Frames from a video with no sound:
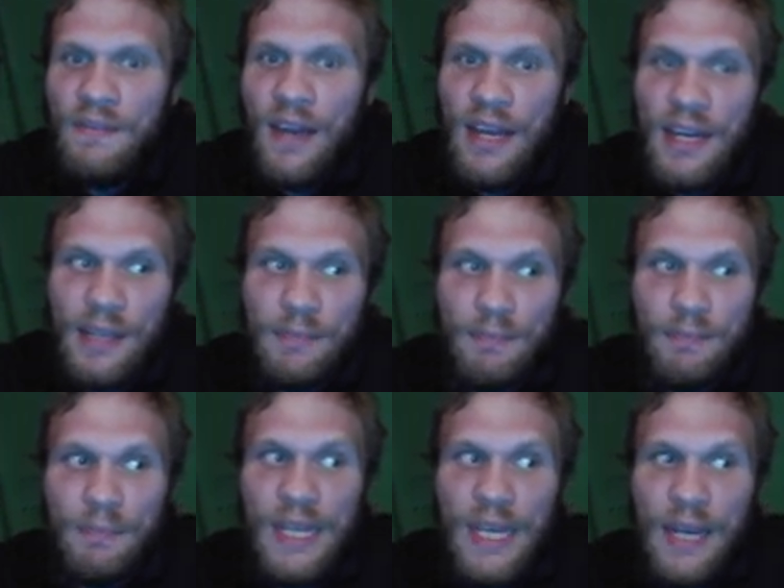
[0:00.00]
finally
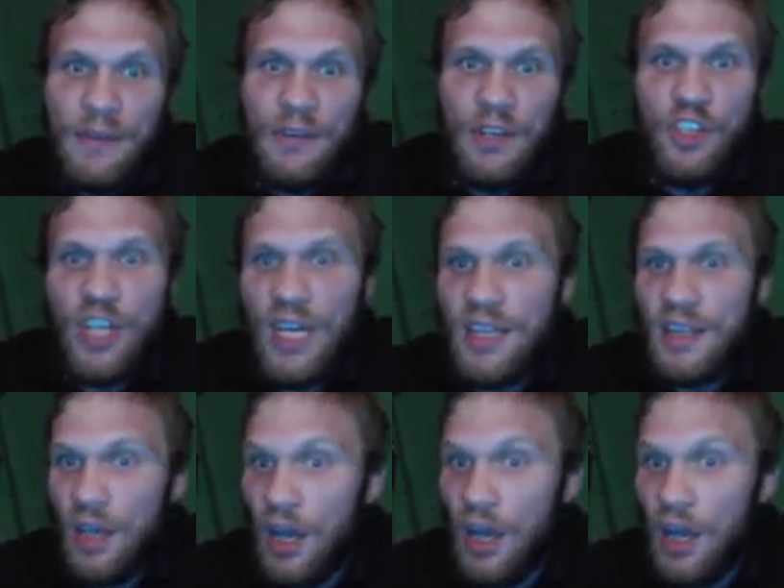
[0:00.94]
being able to check the